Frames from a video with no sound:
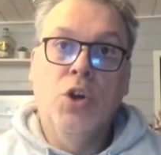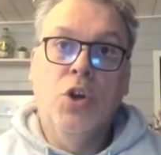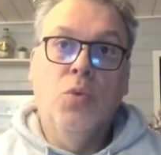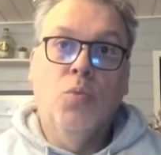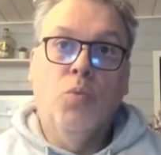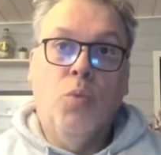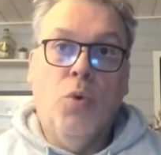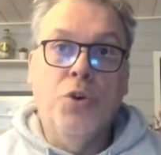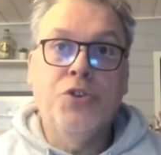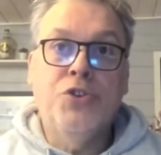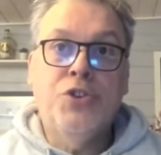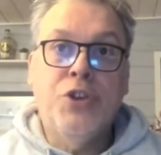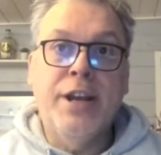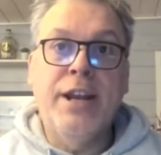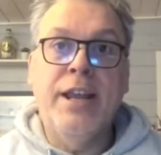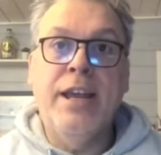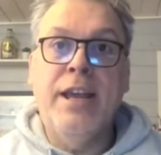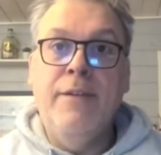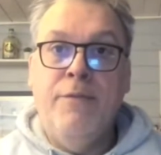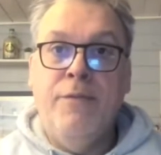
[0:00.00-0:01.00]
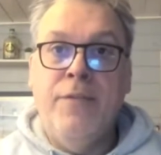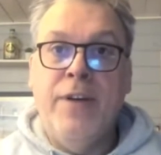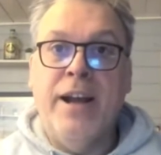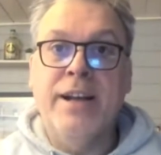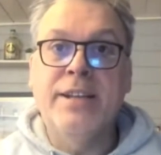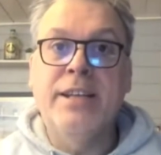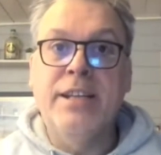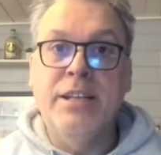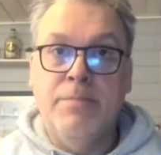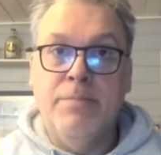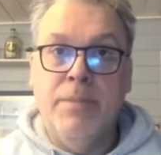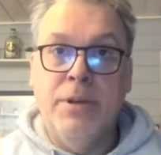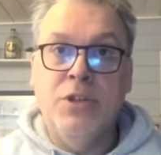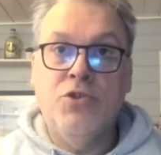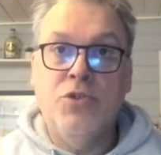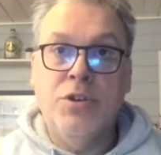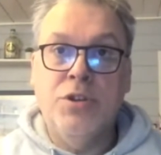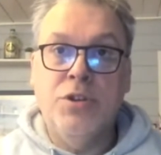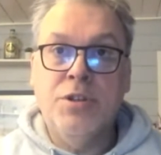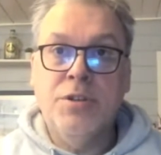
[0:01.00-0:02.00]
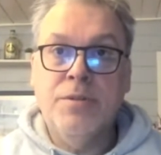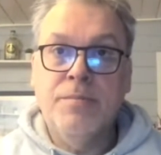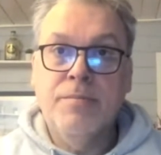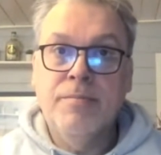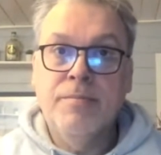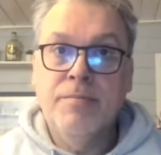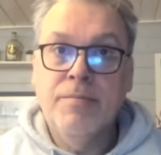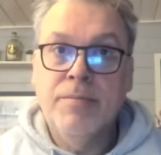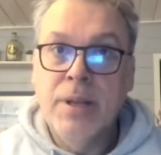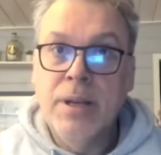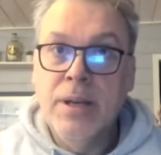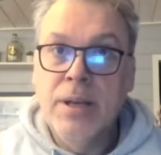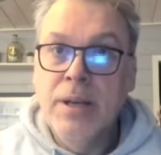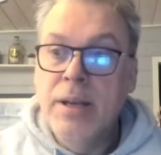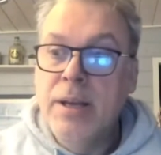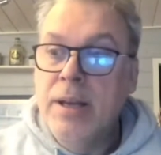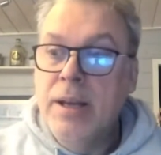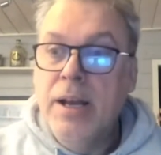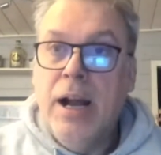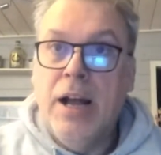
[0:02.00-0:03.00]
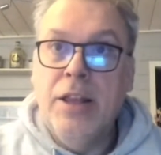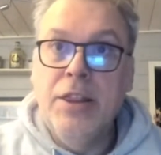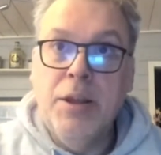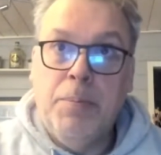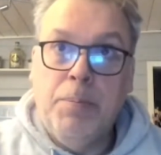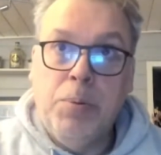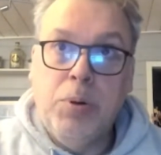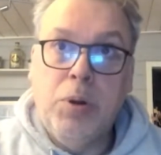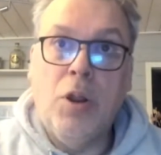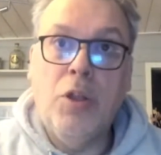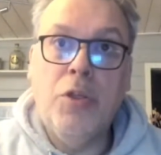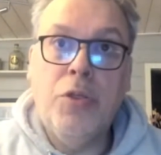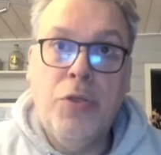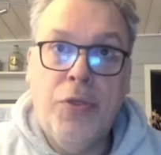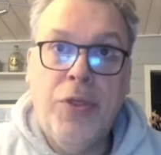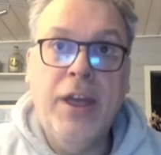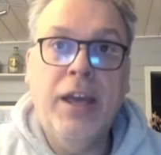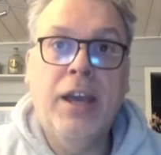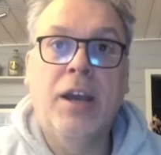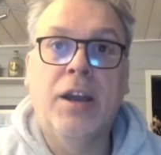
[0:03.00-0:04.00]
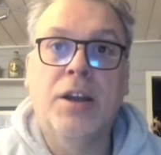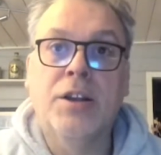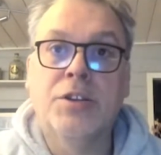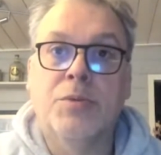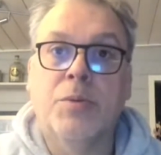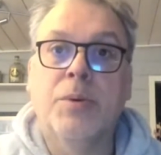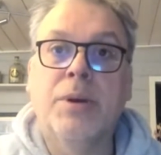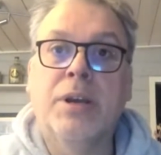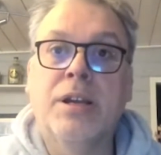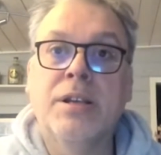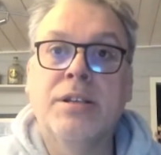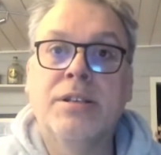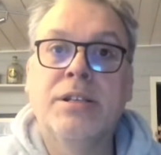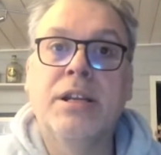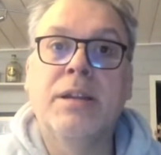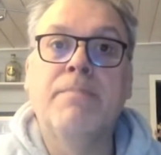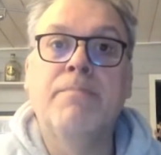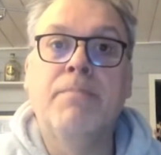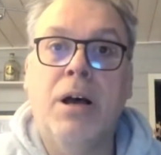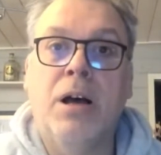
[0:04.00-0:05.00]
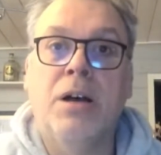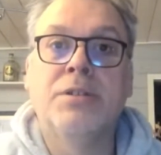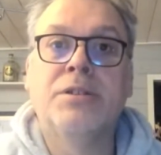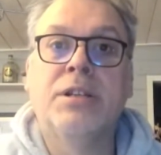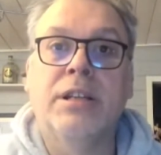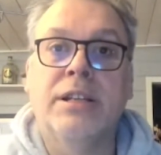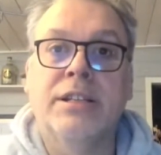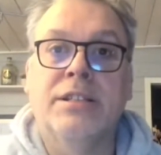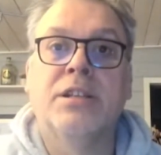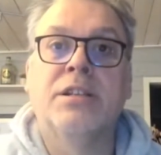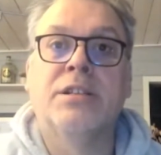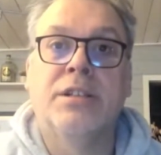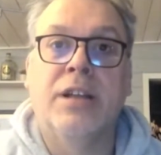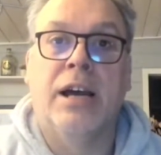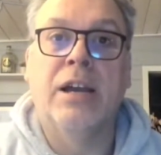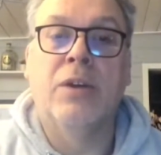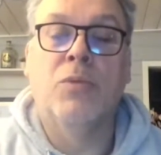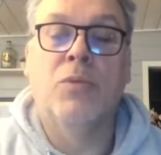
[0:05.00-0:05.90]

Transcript: Was Jenna in fact his mistress? And the plot thickens when we consider Master Lister's dying